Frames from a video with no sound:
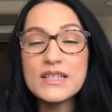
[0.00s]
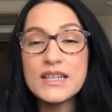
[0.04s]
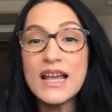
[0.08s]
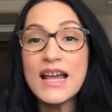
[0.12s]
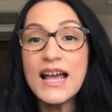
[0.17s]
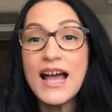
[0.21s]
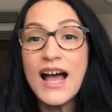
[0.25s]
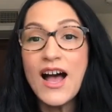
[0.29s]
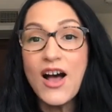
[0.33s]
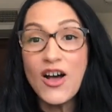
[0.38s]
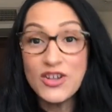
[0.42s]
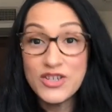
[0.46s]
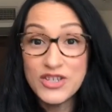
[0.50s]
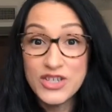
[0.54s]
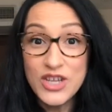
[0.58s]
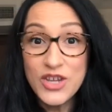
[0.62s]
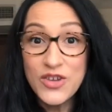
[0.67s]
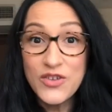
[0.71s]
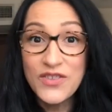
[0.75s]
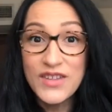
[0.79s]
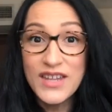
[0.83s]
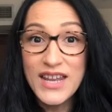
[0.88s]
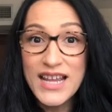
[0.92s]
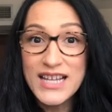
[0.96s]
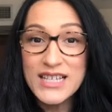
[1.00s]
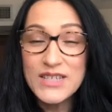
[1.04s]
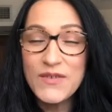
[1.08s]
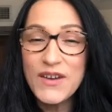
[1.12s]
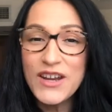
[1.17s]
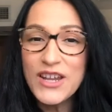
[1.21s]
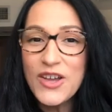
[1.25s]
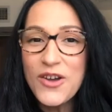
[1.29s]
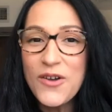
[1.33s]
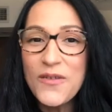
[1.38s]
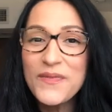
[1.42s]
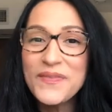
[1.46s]
I'll see you in the next
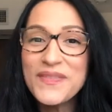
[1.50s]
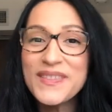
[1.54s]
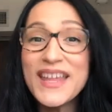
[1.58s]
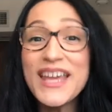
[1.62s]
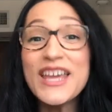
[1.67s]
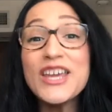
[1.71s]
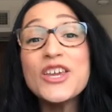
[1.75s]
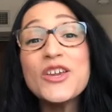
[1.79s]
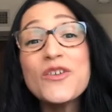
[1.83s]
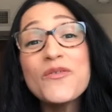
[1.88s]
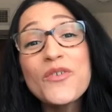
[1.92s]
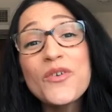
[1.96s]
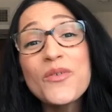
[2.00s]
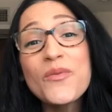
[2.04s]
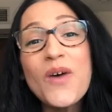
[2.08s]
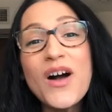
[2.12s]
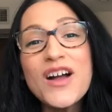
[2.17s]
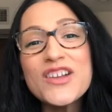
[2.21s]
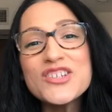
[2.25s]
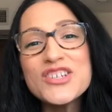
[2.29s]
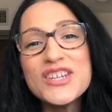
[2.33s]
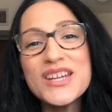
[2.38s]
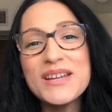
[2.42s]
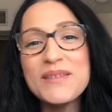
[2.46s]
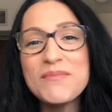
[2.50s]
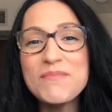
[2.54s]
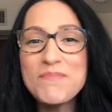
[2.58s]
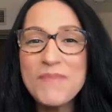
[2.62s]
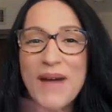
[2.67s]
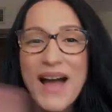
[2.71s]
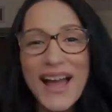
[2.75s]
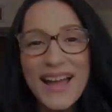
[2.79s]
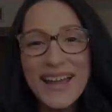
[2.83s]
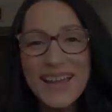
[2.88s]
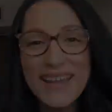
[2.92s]
video. Thank you for watching. Bye.